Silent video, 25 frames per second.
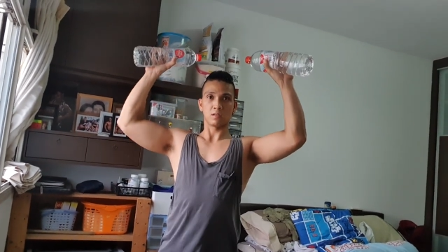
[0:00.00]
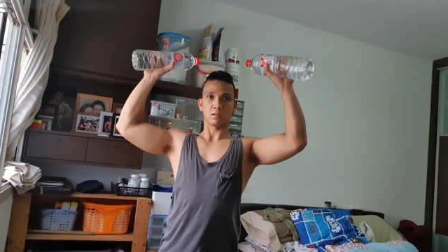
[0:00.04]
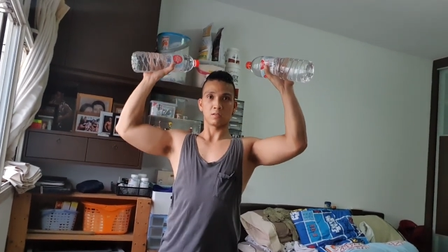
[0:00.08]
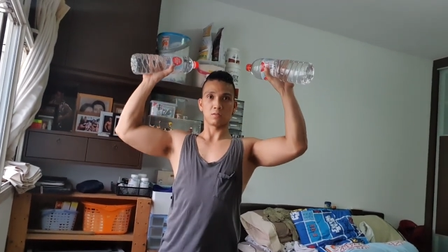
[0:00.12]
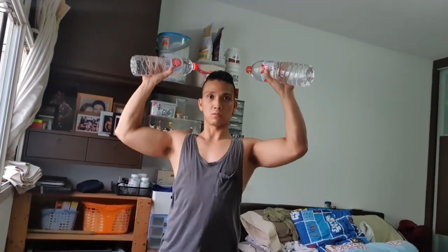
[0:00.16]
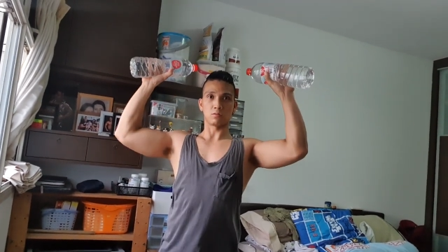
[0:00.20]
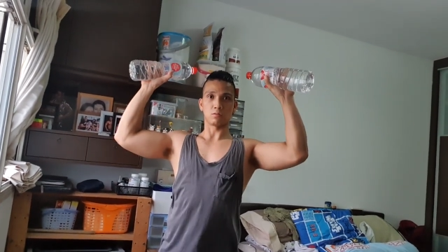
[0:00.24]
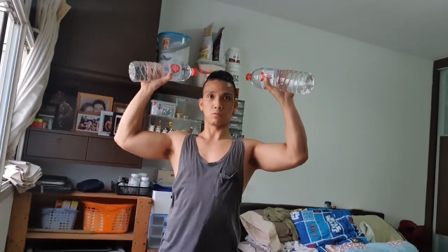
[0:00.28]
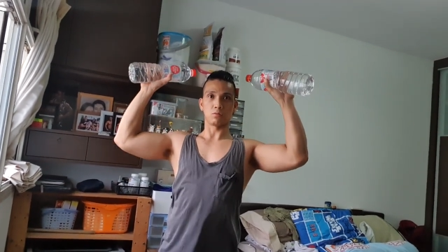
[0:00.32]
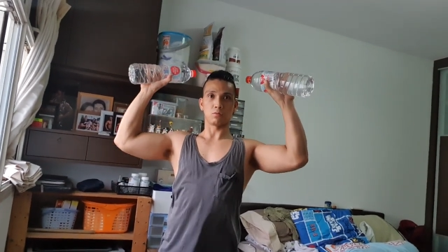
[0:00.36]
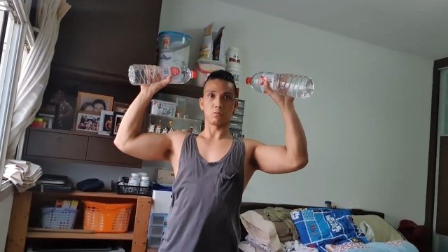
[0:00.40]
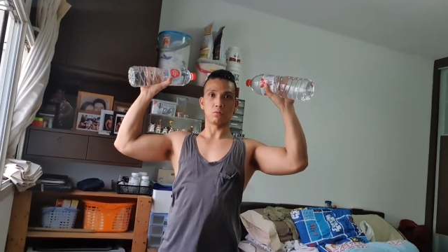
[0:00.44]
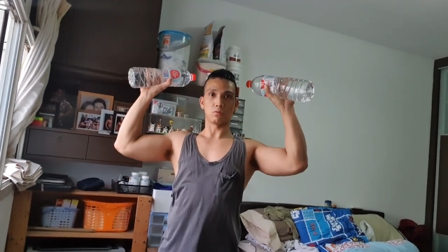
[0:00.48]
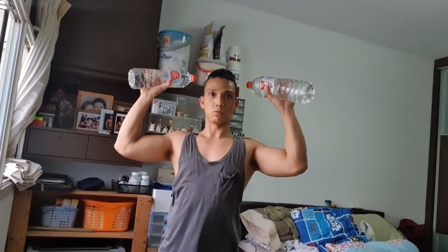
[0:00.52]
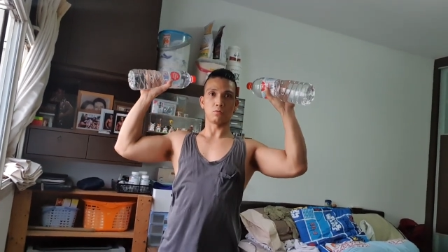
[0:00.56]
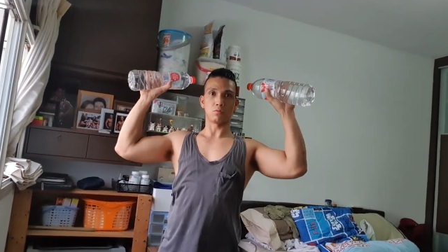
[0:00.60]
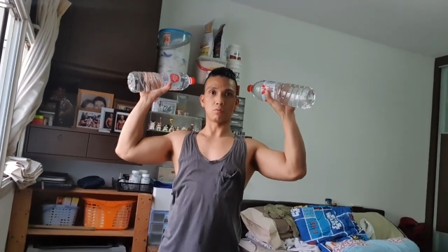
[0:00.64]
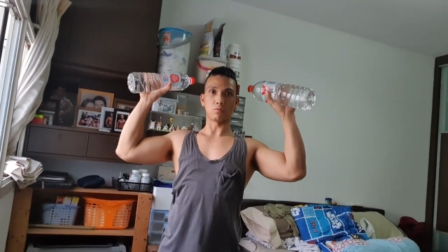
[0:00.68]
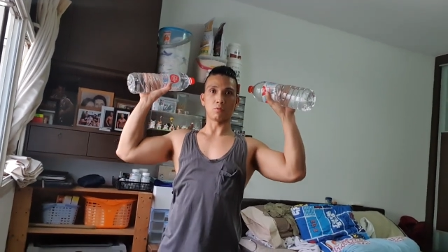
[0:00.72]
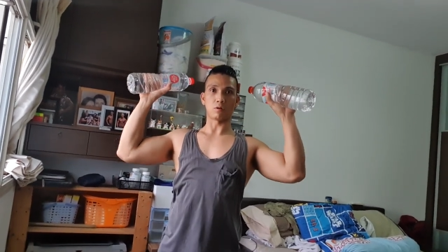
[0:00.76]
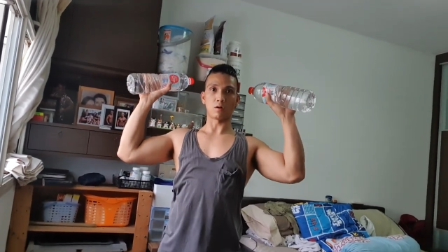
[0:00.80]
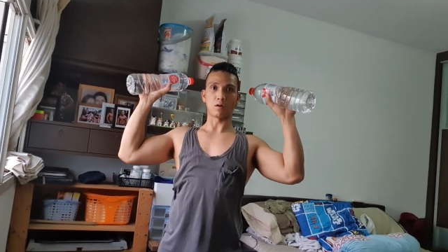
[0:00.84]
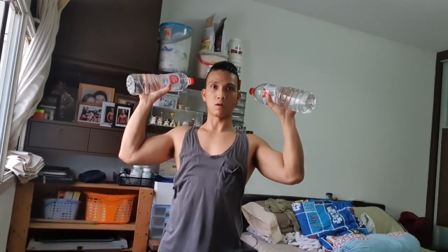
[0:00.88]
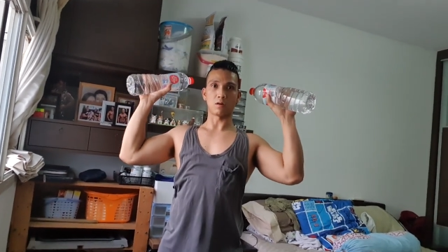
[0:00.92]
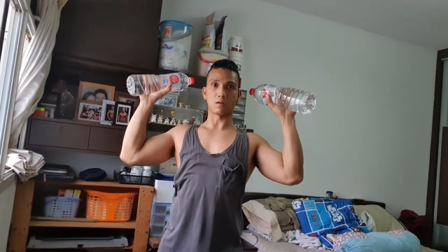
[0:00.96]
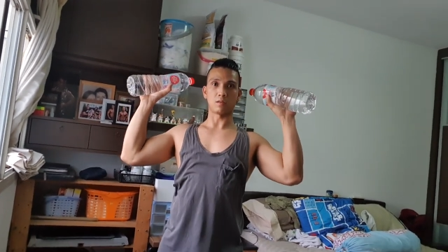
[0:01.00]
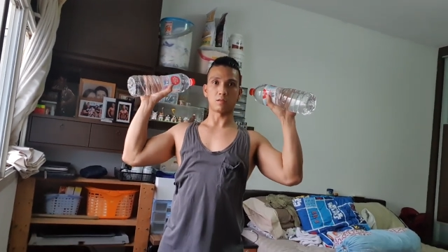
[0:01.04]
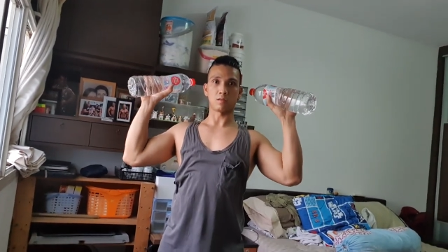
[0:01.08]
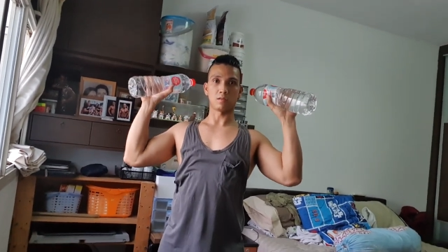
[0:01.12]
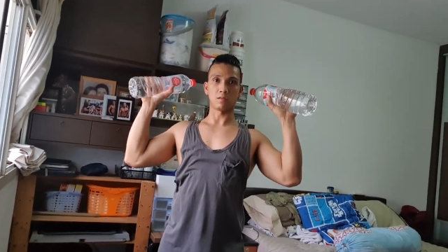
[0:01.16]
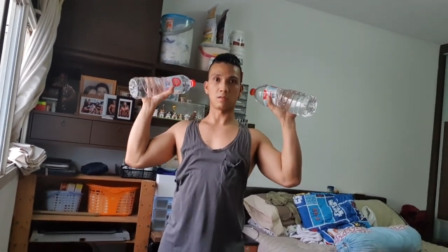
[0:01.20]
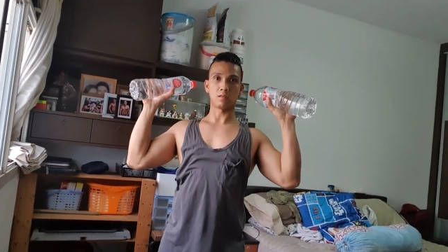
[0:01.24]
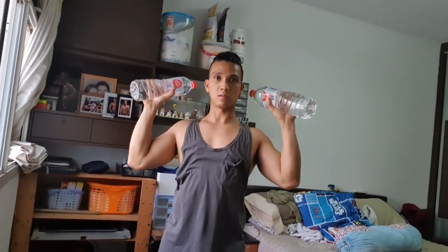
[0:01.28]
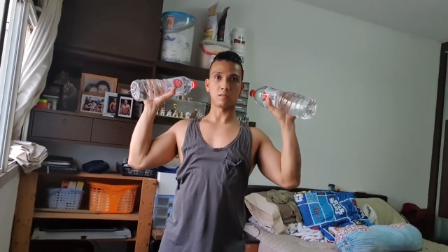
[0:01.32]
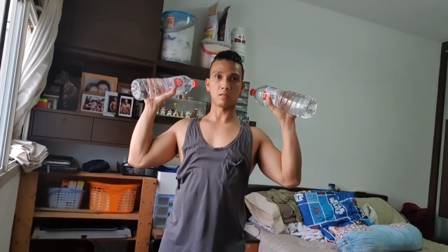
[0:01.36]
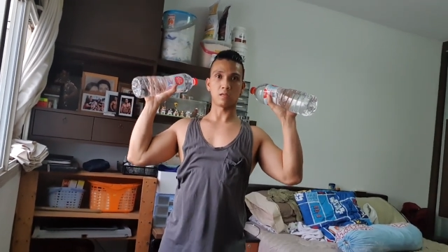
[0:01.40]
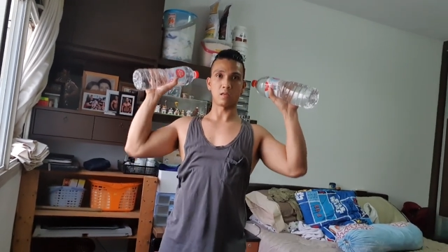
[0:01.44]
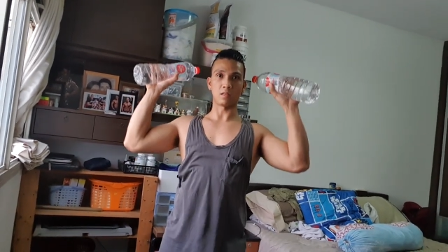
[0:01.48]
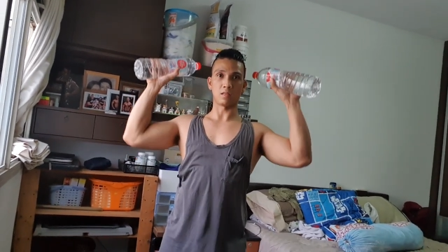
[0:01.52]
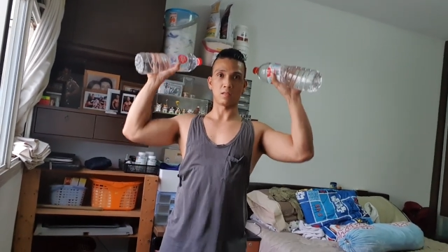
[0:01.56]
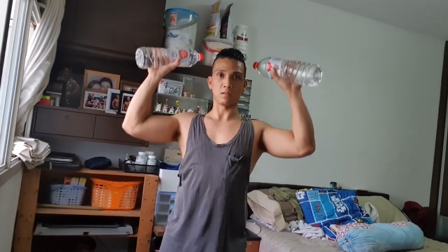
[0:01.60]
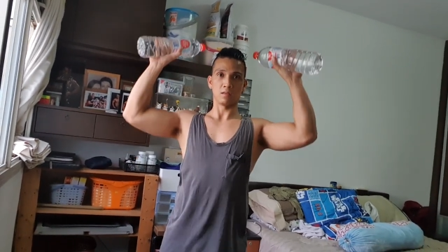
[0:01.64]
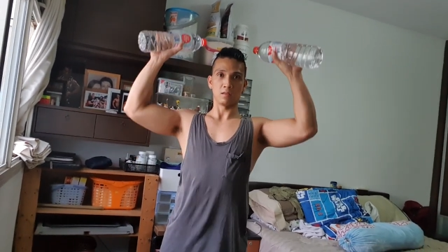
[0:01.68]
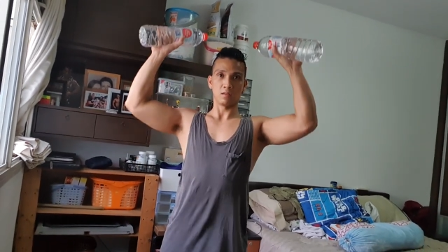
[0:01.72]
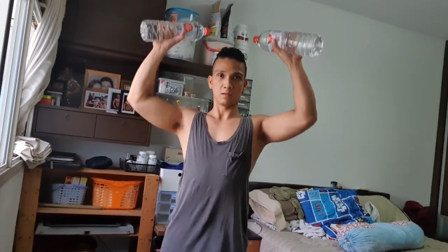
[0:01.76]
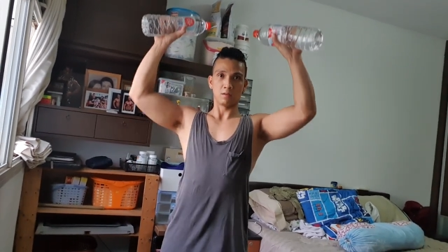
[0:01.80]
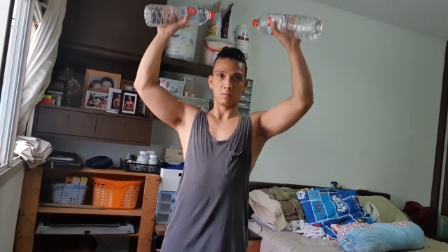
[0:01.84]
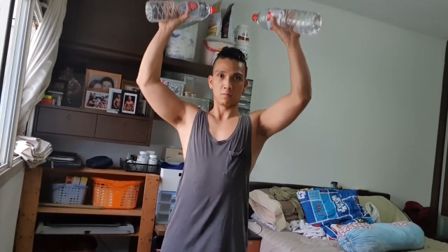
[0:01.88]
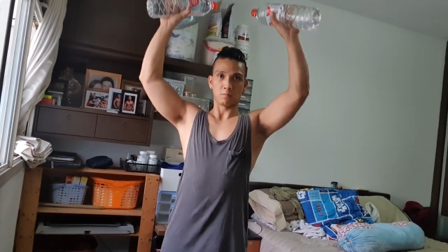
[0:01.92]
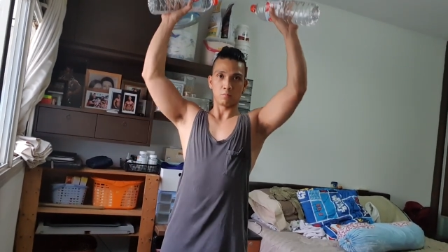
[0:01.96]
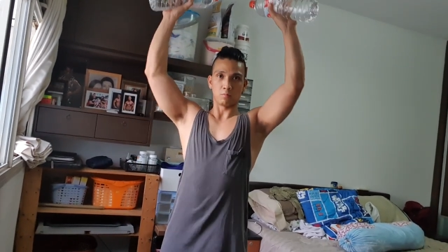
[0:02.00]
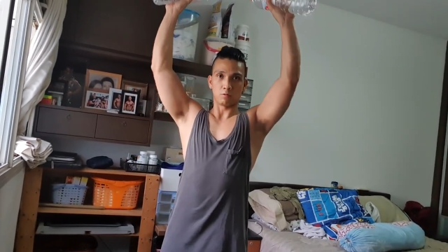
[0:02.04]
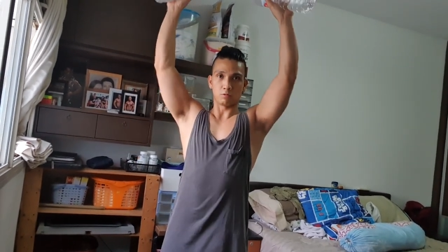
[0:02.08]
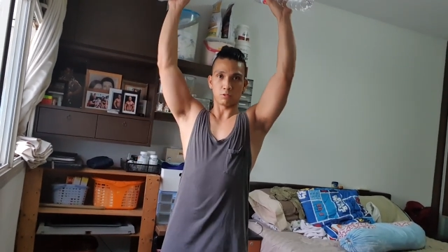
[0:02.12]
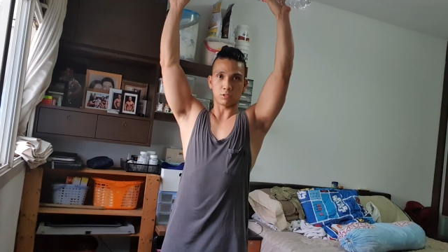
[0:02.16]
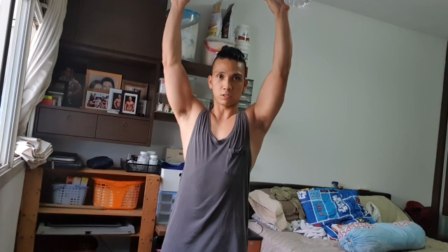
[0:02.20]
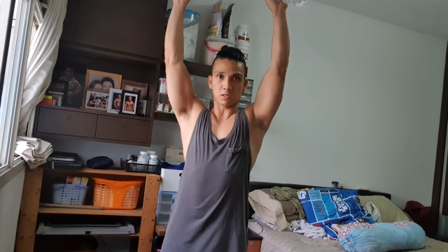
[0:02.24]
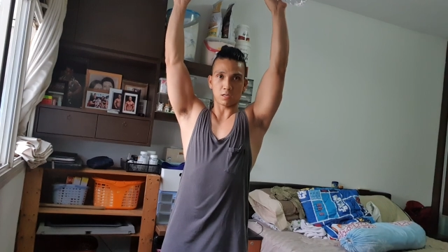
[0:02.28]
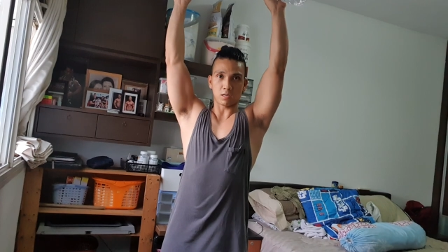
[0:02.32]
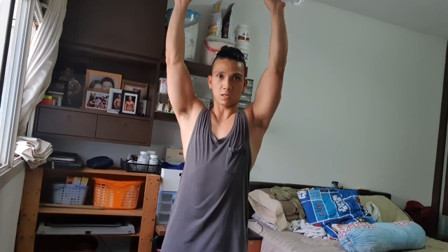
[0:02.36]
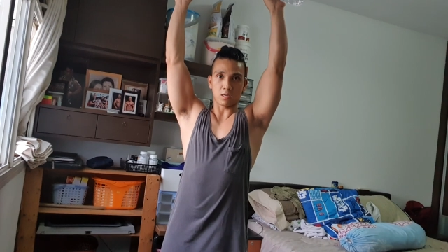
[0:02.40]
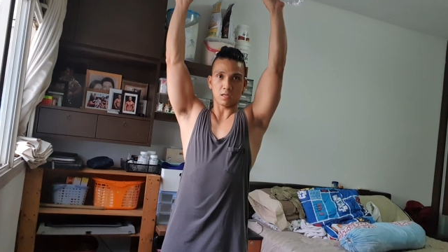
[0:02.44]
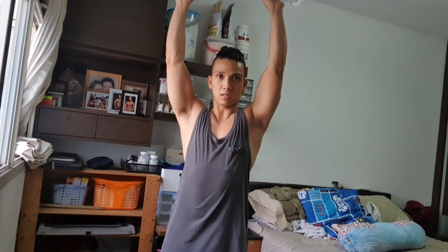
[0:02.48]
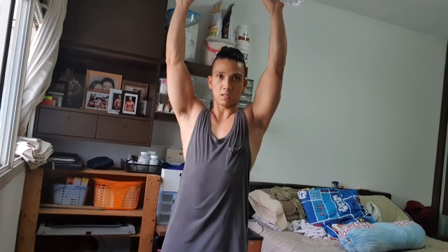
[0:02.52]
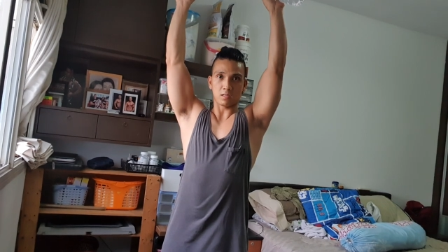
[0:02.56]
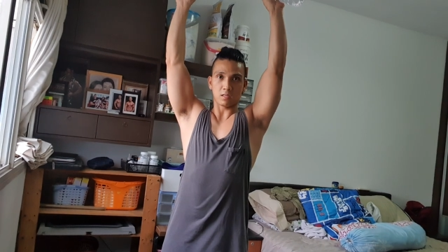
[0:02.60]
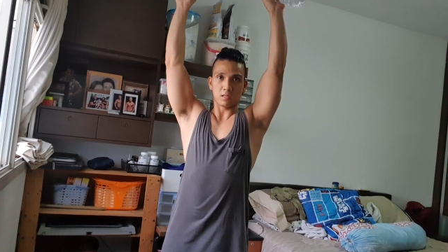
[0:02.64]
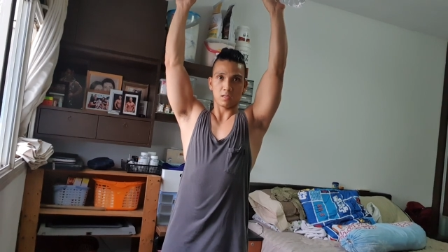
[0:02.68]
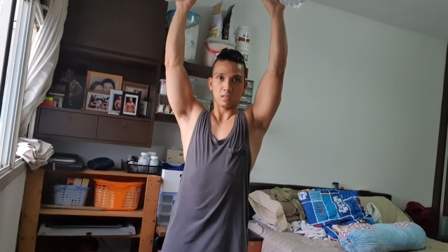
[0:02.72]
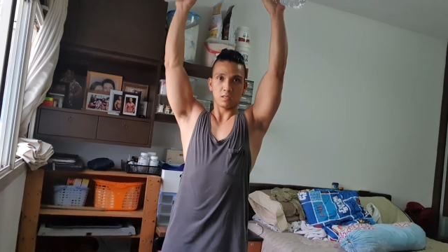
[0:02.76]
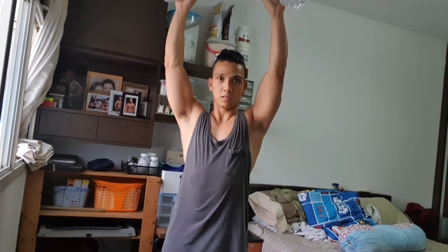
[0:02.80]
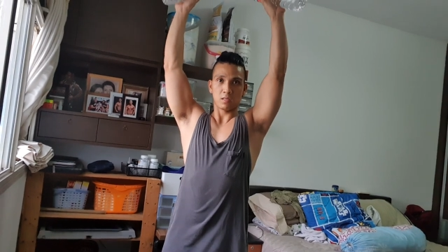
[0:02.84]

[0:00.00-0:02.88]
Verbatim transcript: 2, 1. Then, push again.